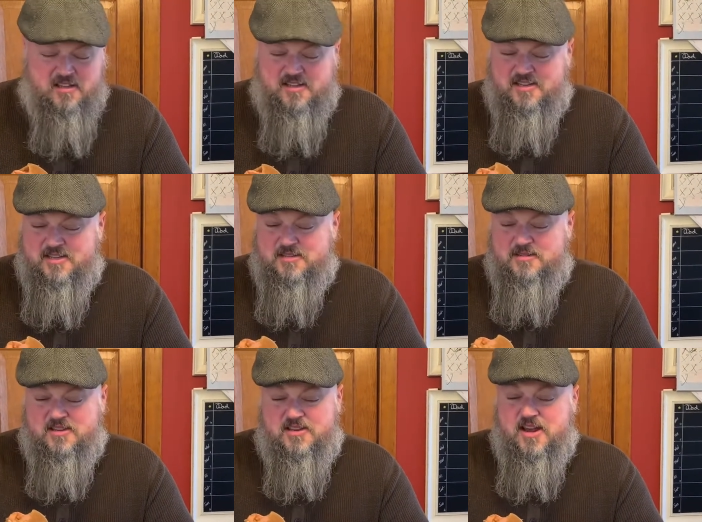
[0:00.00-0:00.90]
the
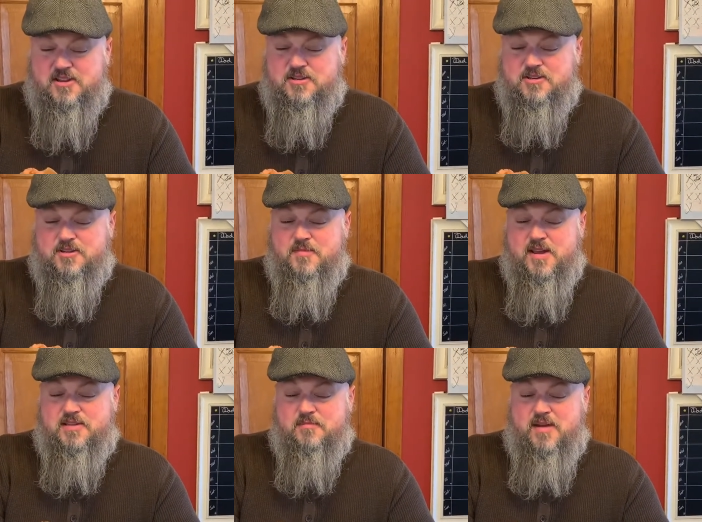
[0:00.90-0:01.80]
texture just
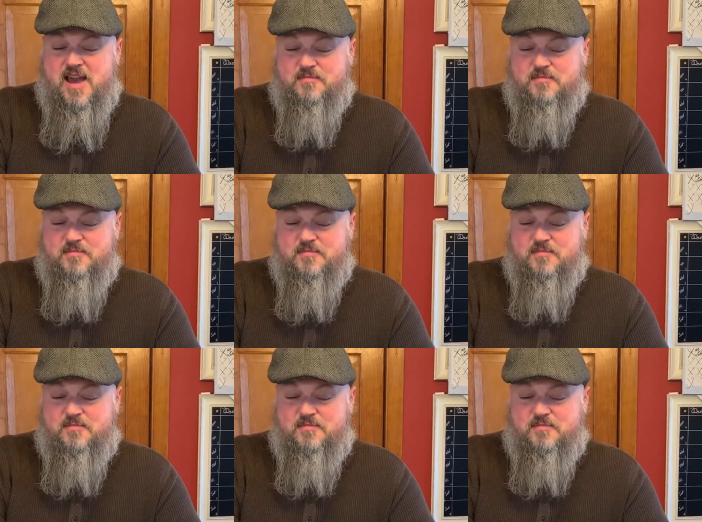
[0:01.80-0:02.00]
makes it bad,